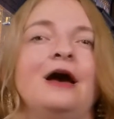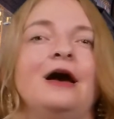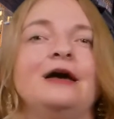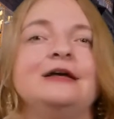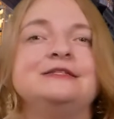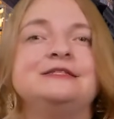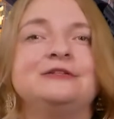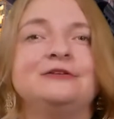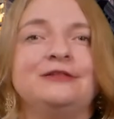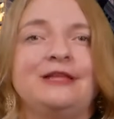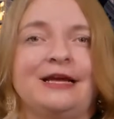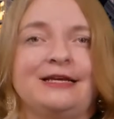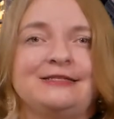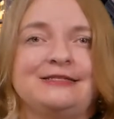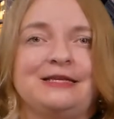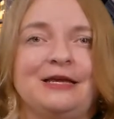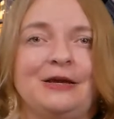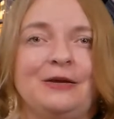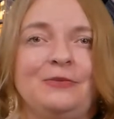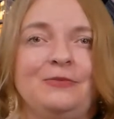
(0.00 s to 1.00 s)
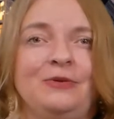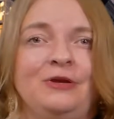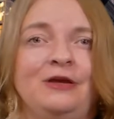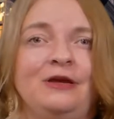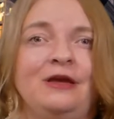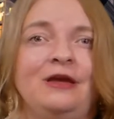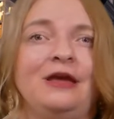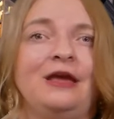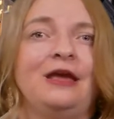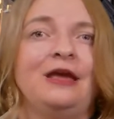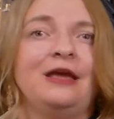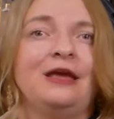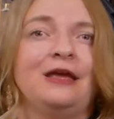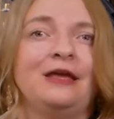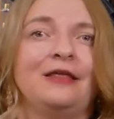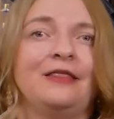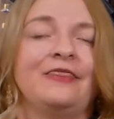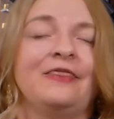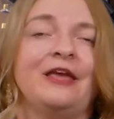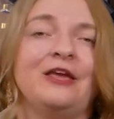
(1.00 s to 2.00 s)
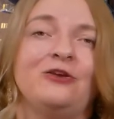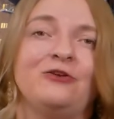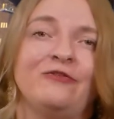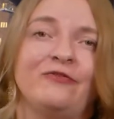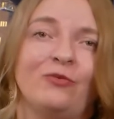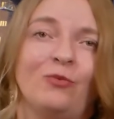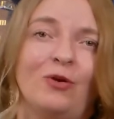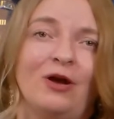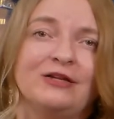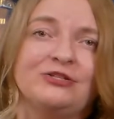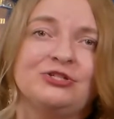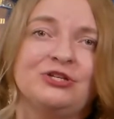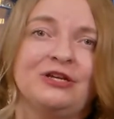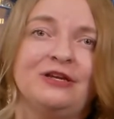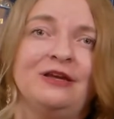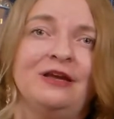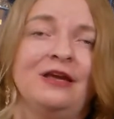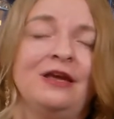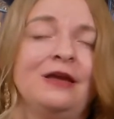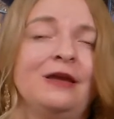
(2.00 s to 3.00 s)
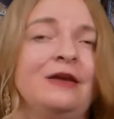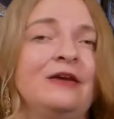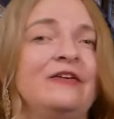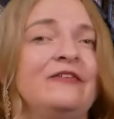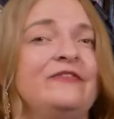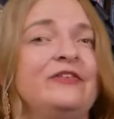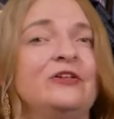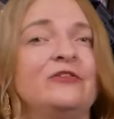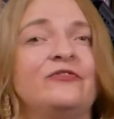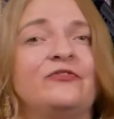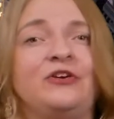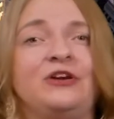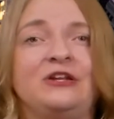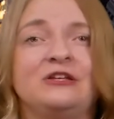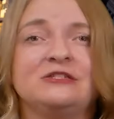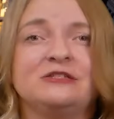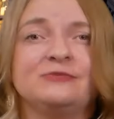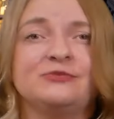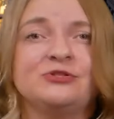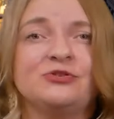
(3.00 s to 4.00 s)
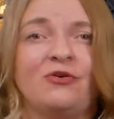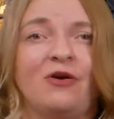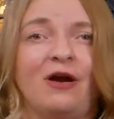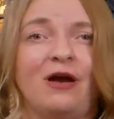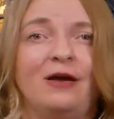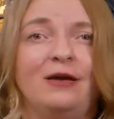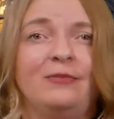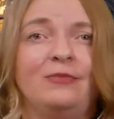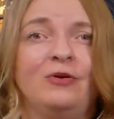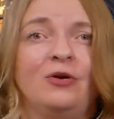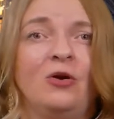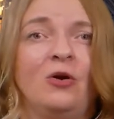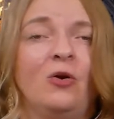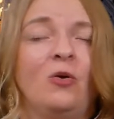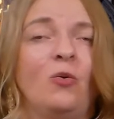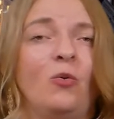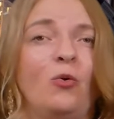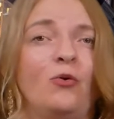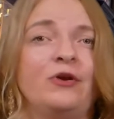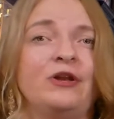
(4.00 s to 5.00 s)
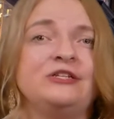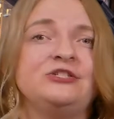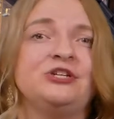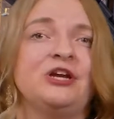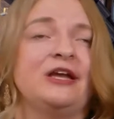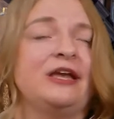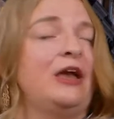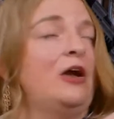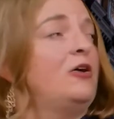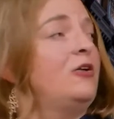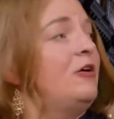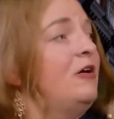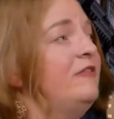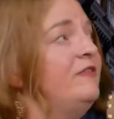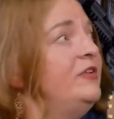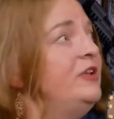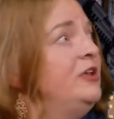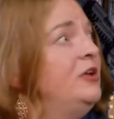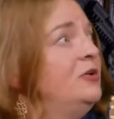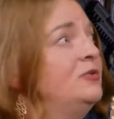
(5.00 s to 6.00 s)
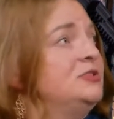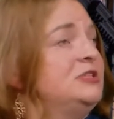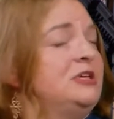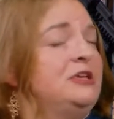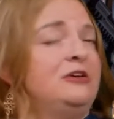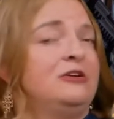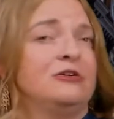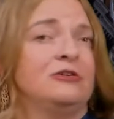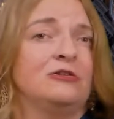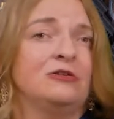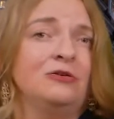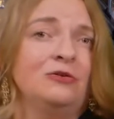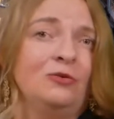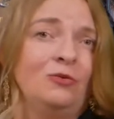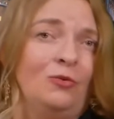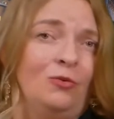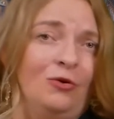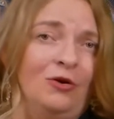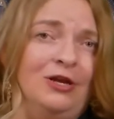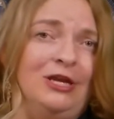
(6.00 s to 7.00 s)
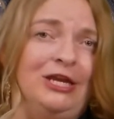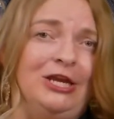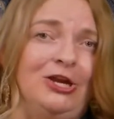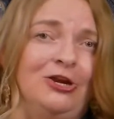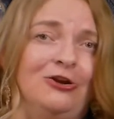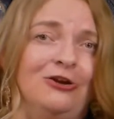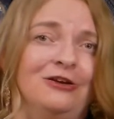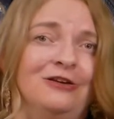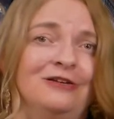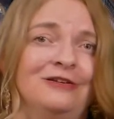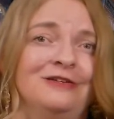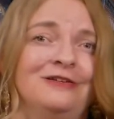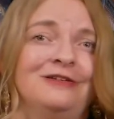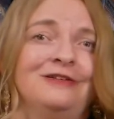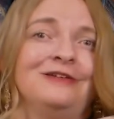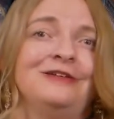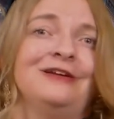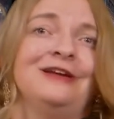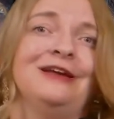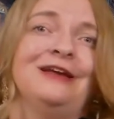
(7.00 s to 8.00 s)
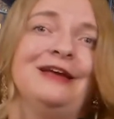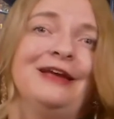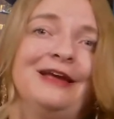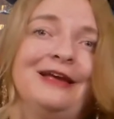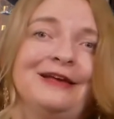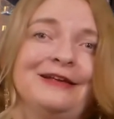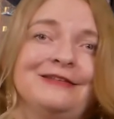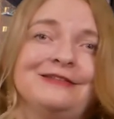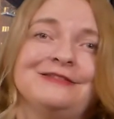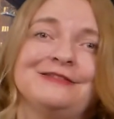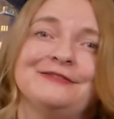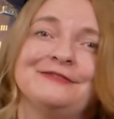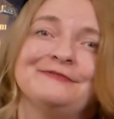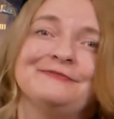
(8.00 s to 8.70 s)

Until next time, thank you for watching. Feel free to subscribe or to check out our videos here or here. And